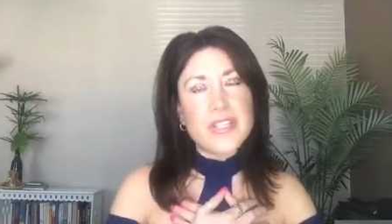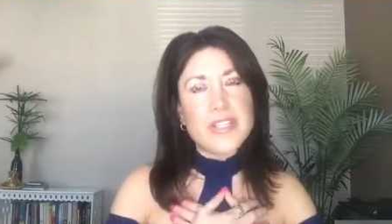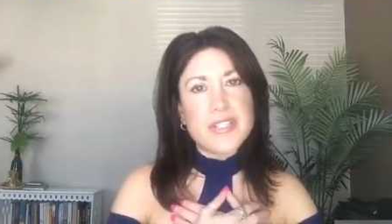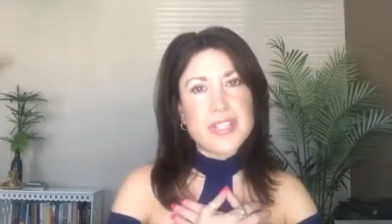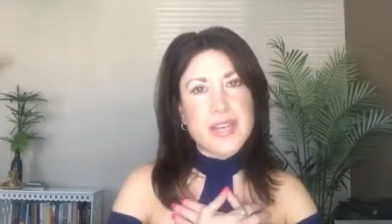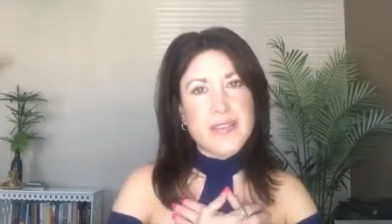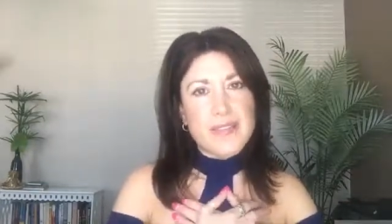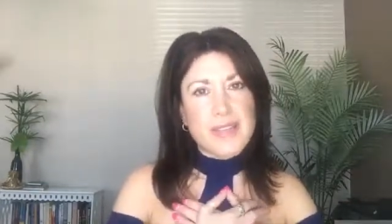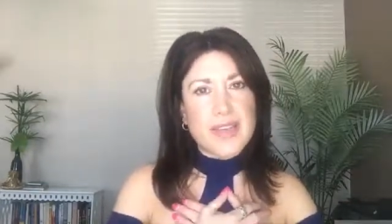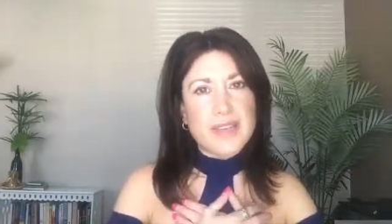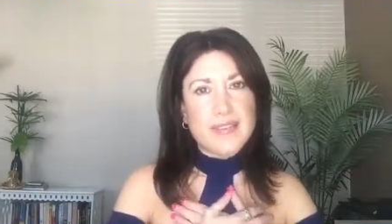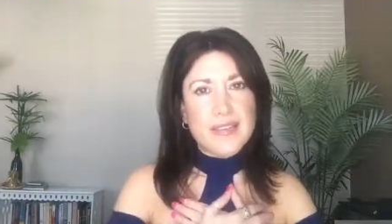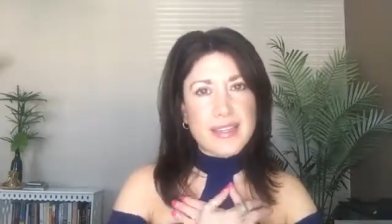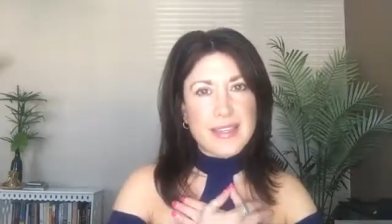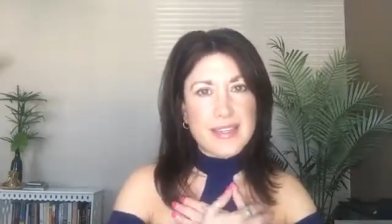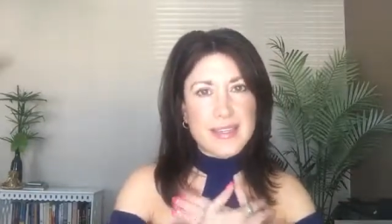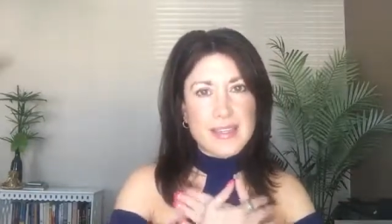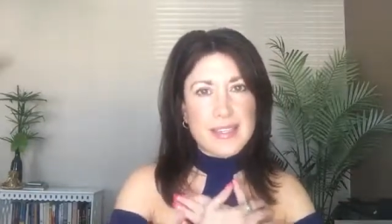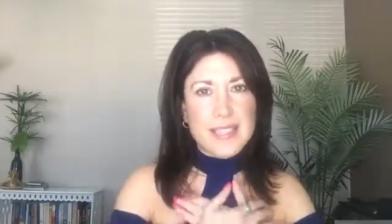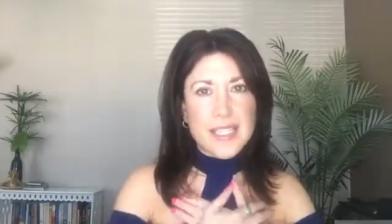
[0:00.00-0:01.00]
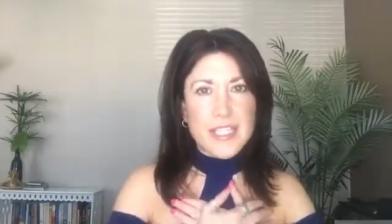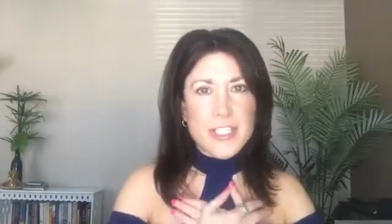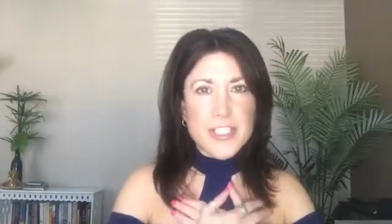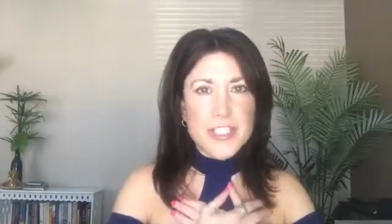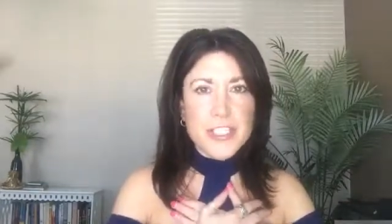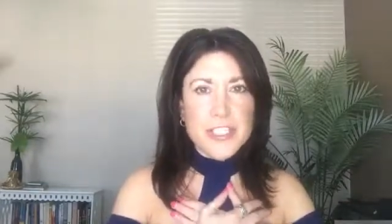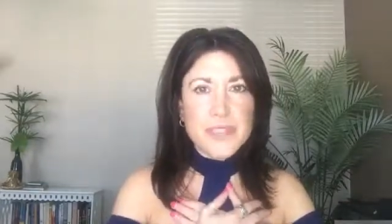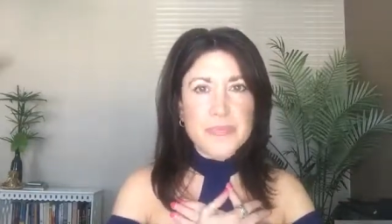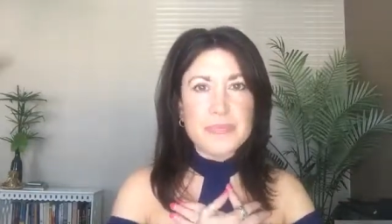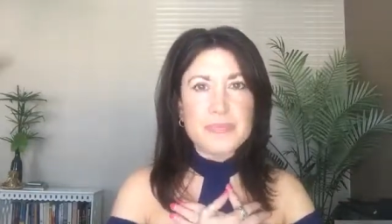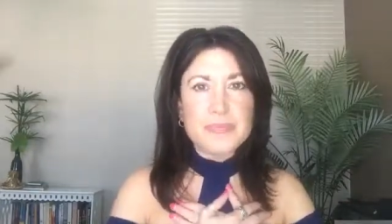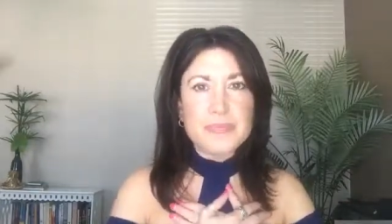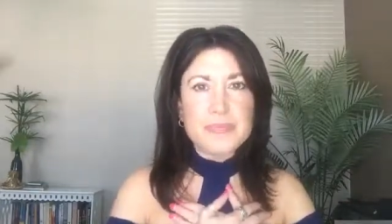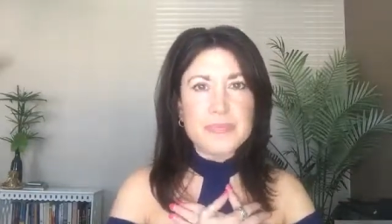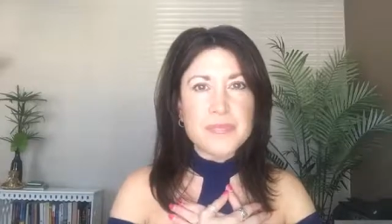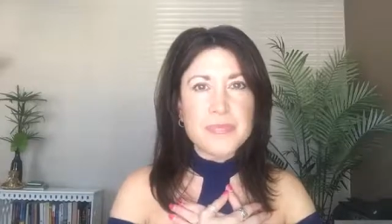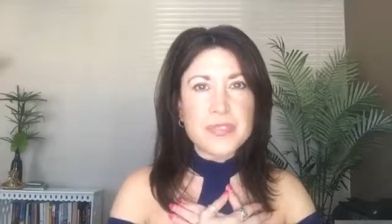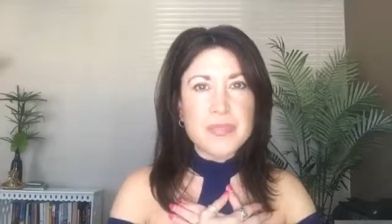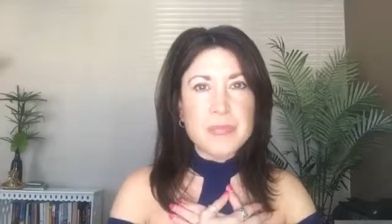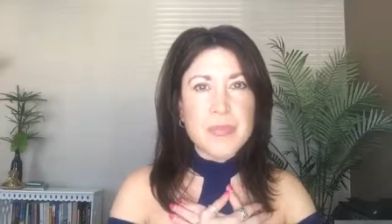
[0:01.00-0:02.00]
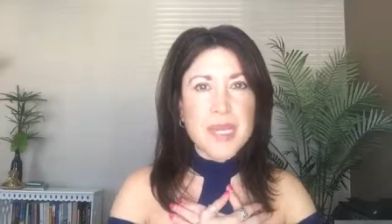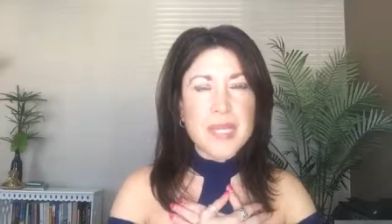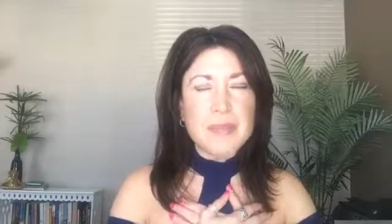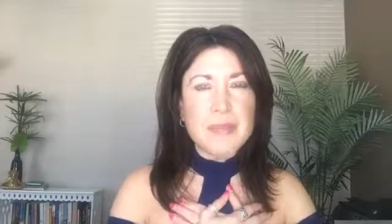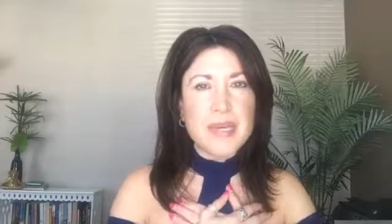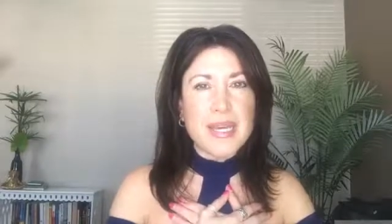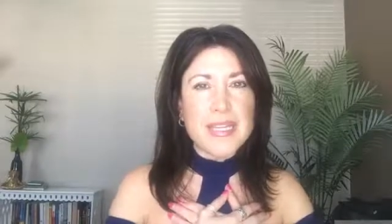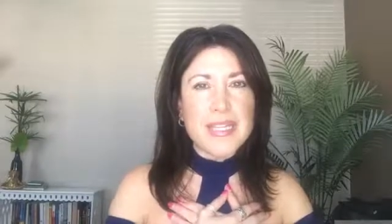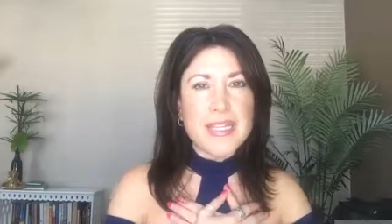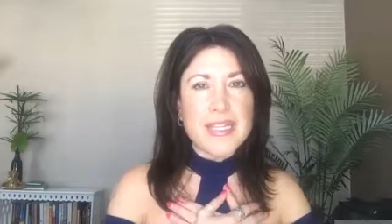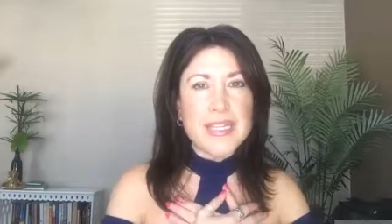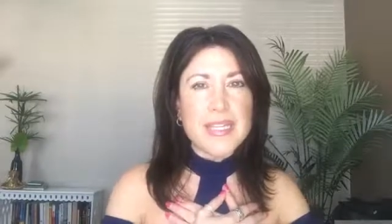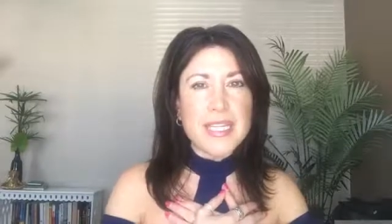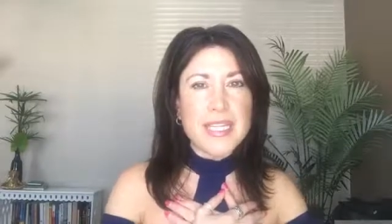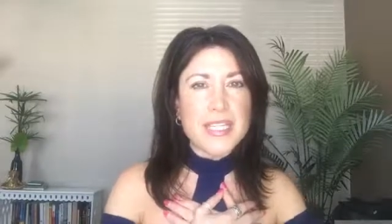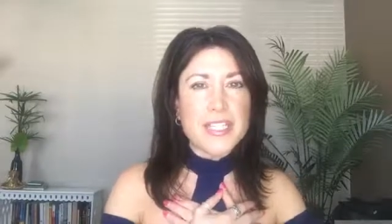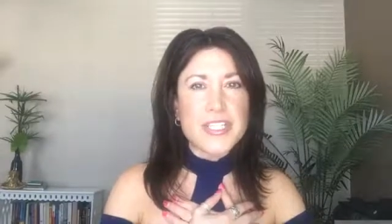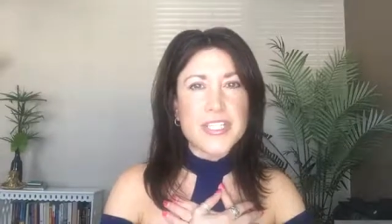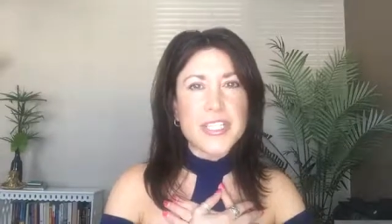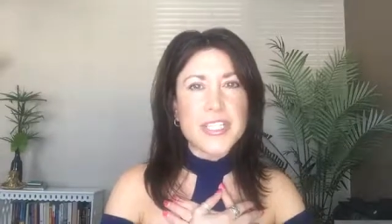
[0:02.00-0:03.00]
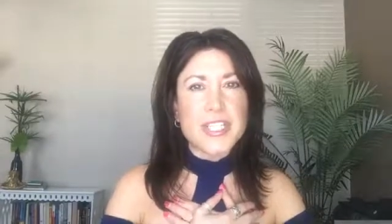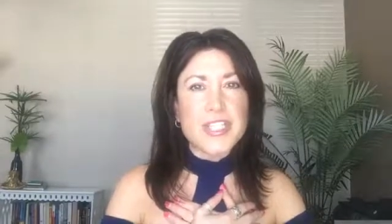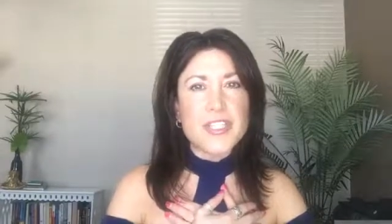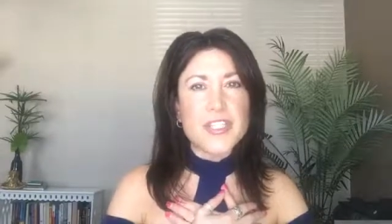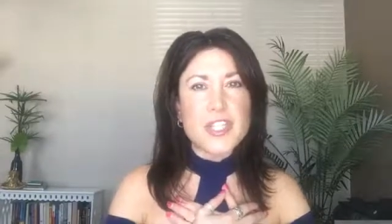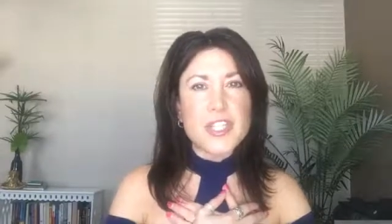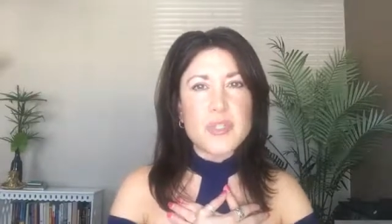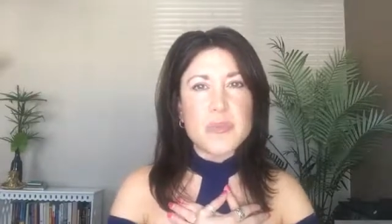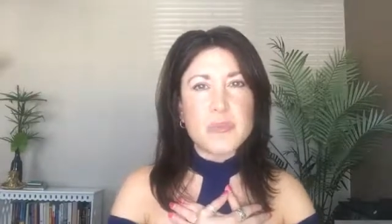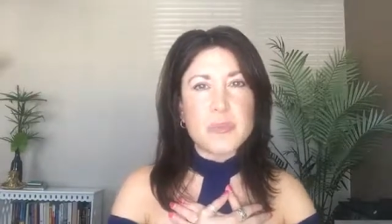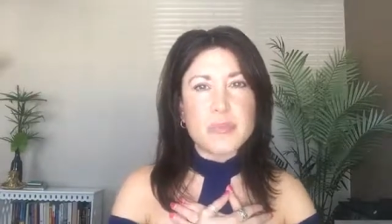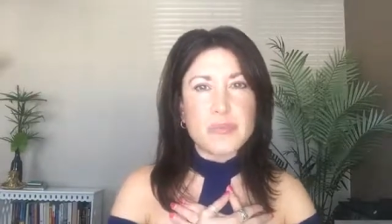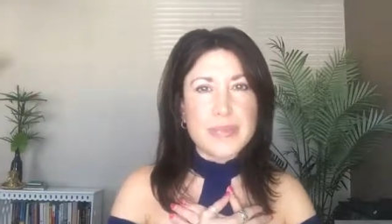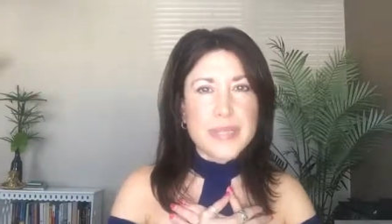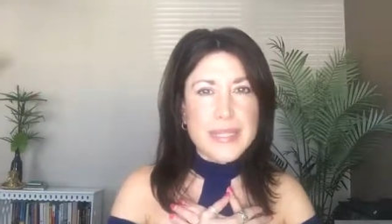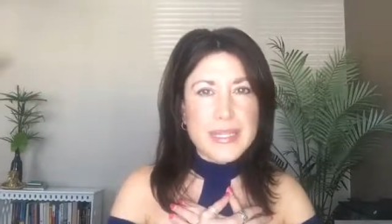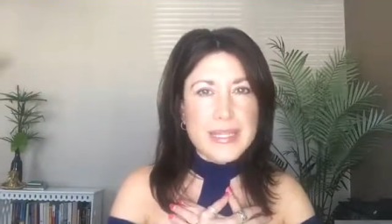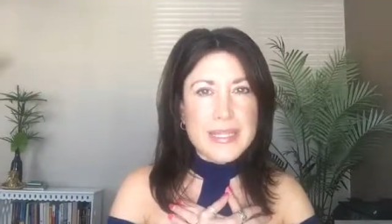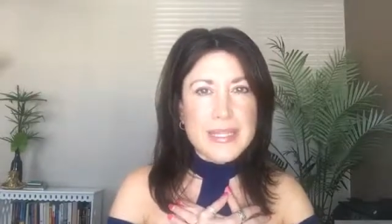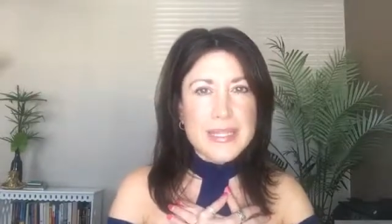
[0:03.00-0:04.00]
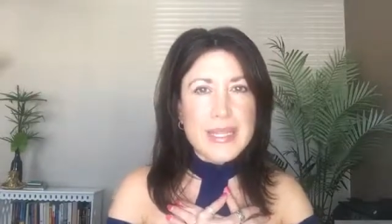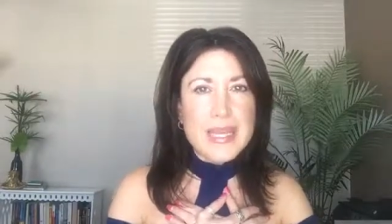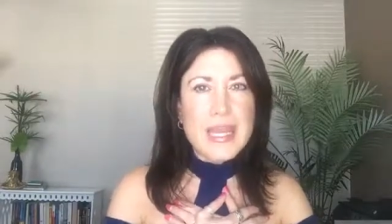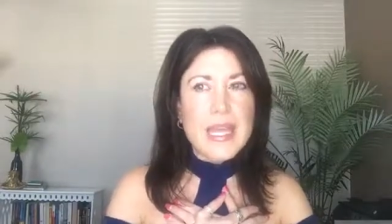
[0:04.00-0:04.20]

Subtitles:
Just have that like connection, the mind-body connection, and just breathe,